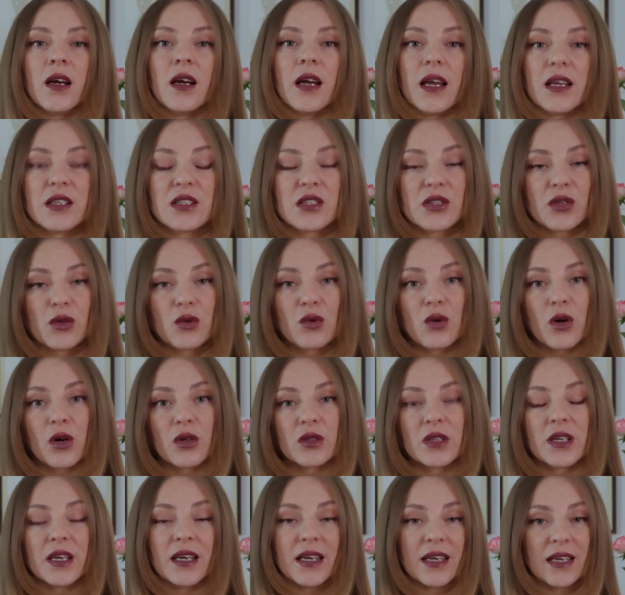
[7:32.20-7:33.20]
and so
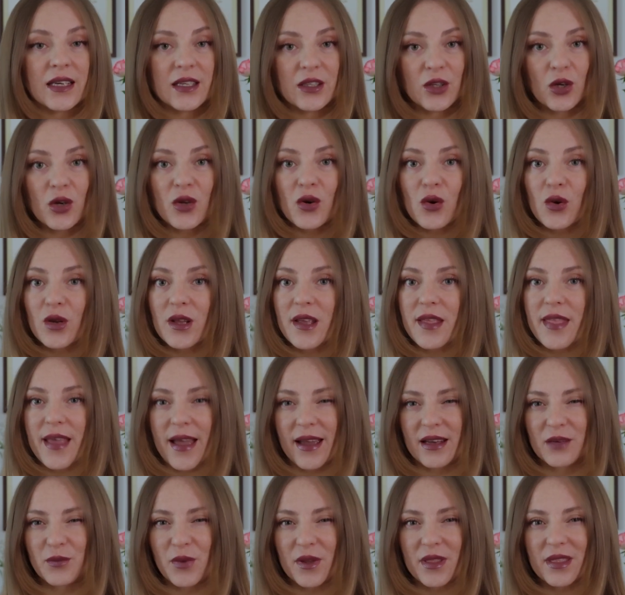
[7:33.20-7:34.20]
on. Not only
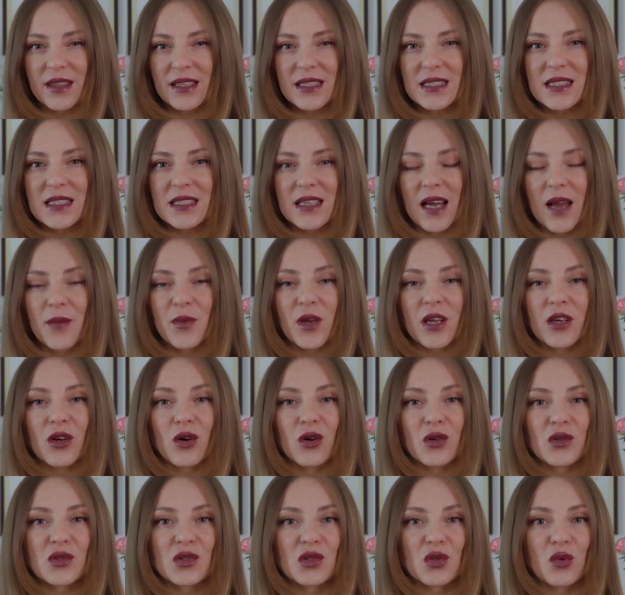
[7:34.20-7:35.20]
that, but this type can
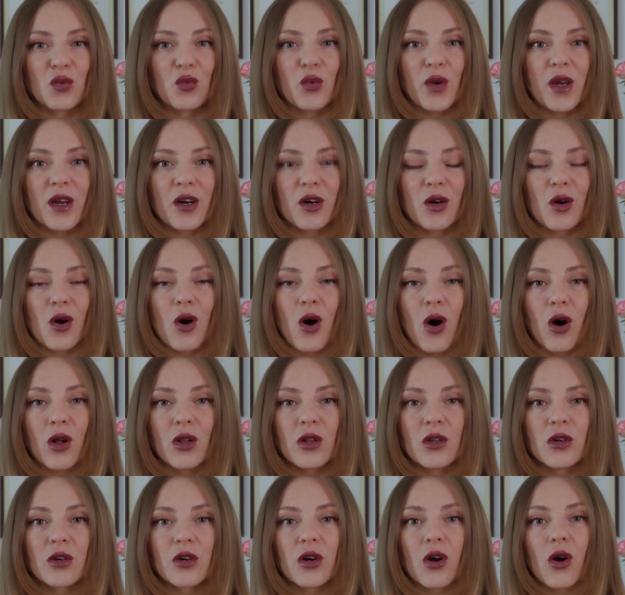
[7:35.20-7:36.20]
also wear
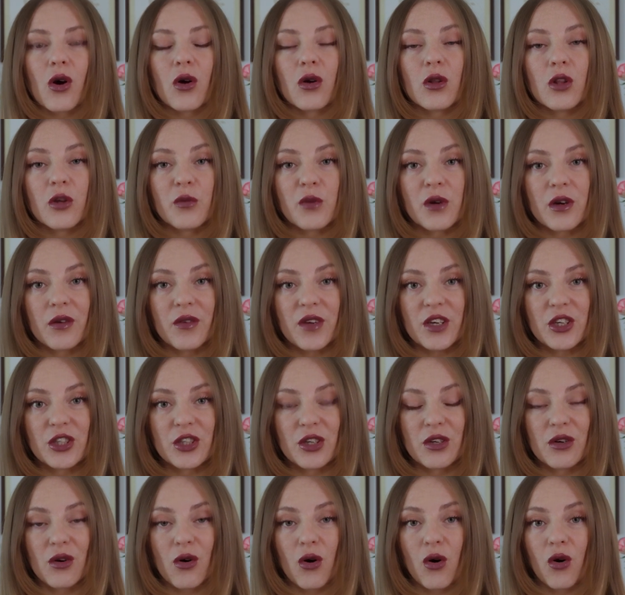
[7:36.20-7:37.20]
color
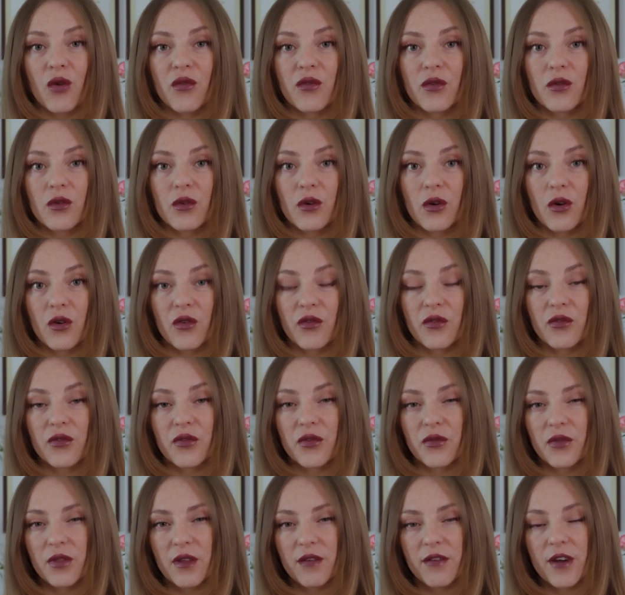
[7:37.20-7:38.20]
conglomeration of
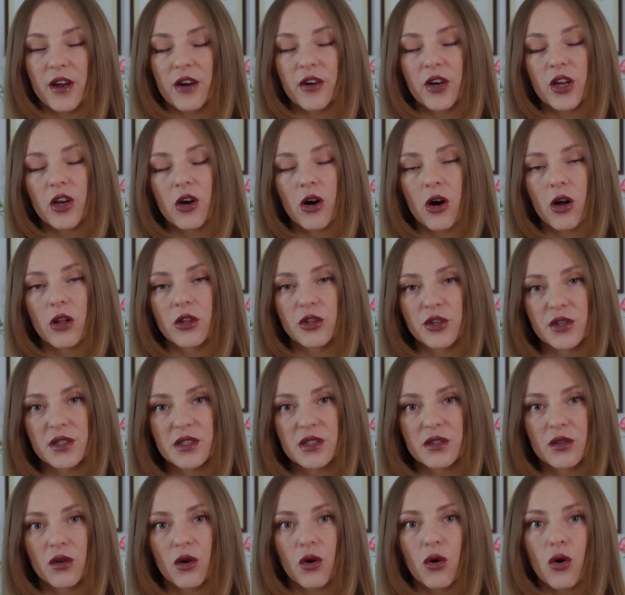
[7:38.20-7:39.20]
the very
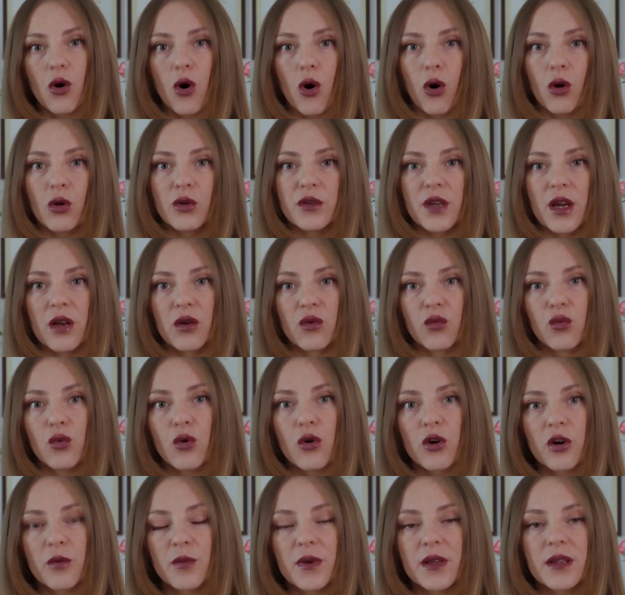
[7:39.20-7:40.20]
colors, cold and
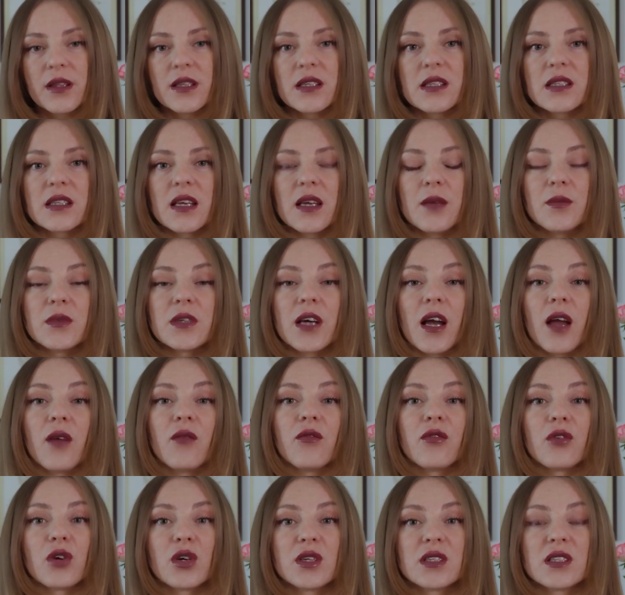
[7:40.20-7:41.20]
warm at the same time.
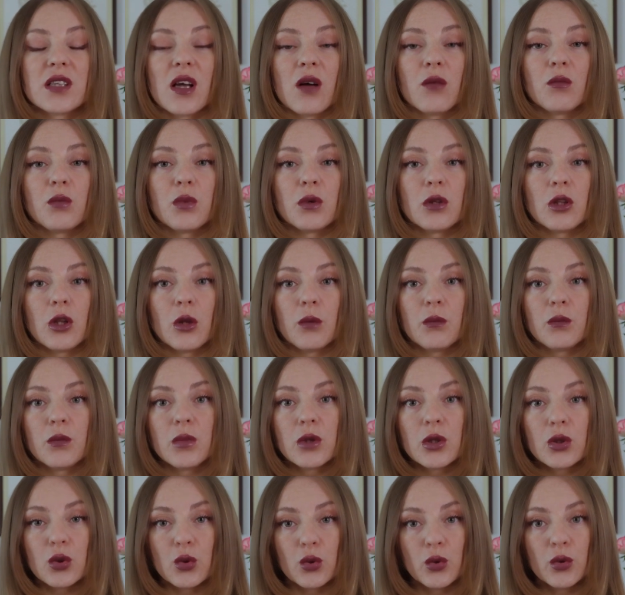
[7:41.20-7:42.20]
For example,
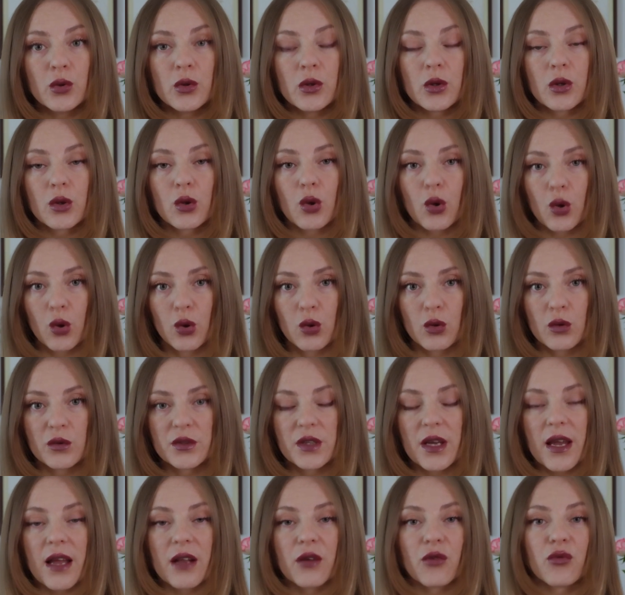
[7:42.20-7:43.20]
blue,
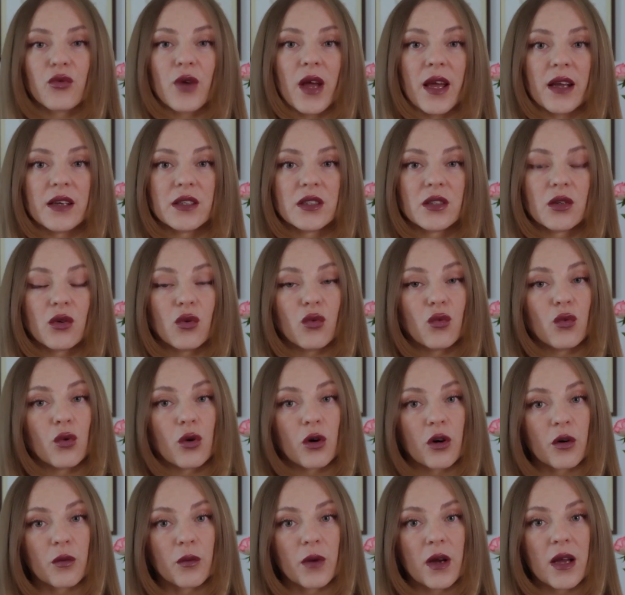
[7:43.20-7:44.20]
cold, and red,
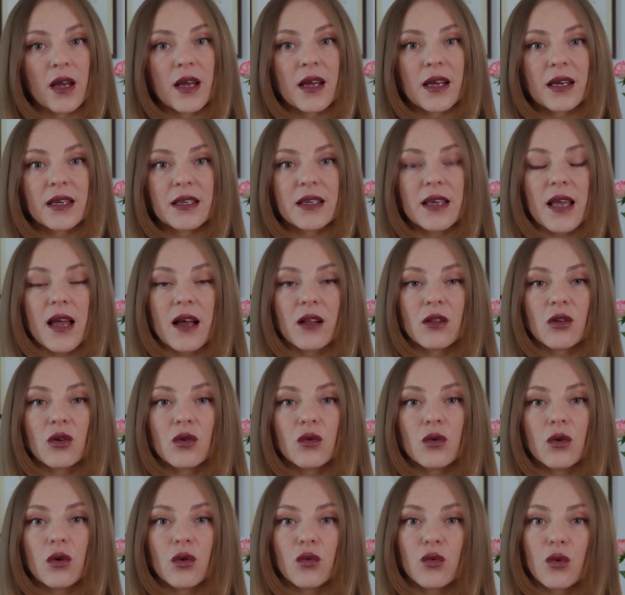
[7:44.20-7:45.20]
warm,
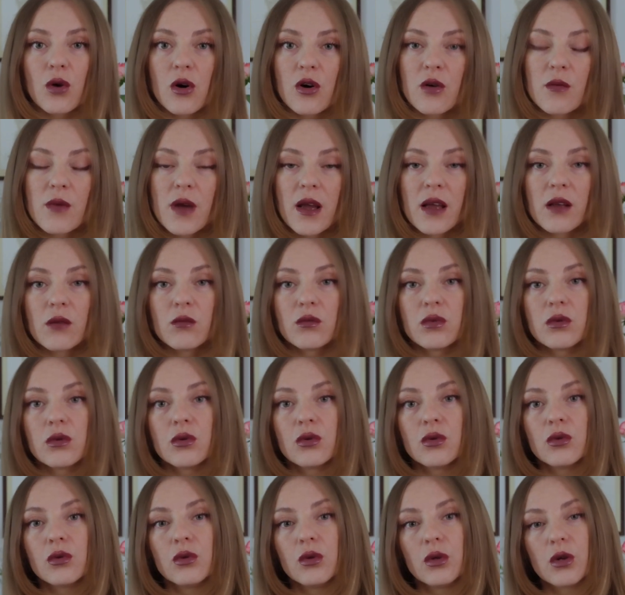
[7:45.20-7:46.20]
yellow, warm, and
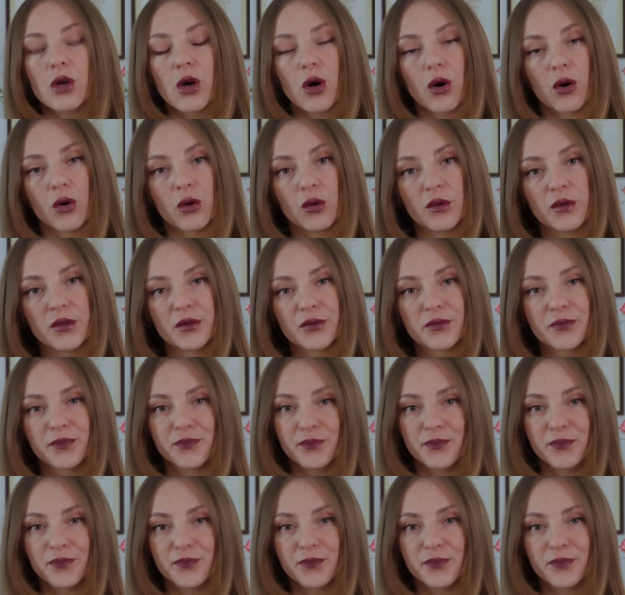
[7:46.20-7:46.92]
blue, cold.